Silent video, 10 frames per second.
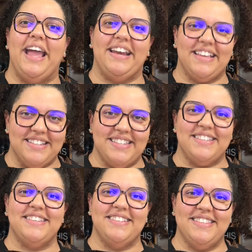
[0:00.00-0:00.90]
and
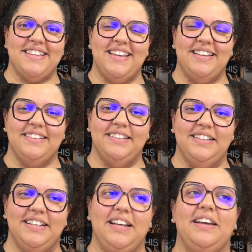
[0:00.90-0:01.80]
consistency,
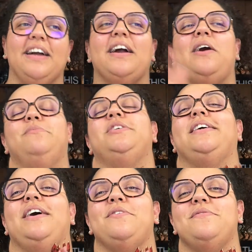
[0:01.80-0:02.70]
come check
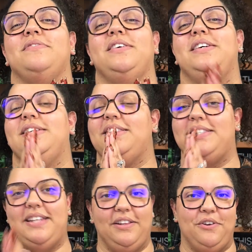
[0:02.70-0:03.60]
out the
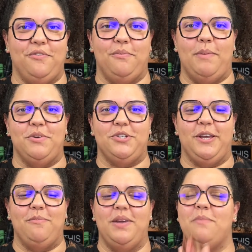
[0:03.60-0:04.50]
Stella Nova
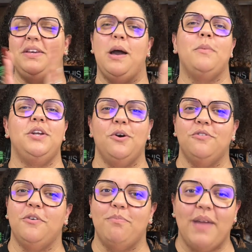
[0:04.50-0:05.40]
membership and become a
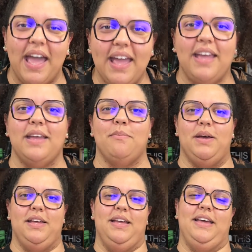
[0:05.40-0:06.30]
Nova babe.
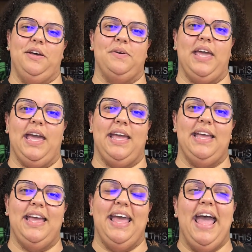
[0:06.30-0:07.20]
Okay?
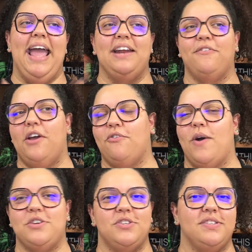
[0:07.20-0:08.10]
And if you have
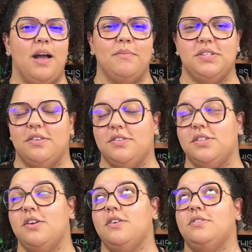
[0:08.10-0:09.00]
questions, comments,
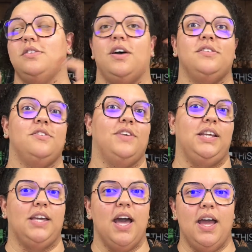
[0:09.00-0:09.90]
concerns, thoughts of
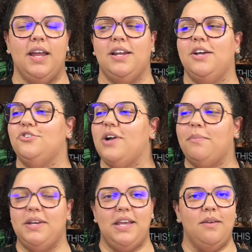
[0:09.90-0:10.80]
any kind, drop an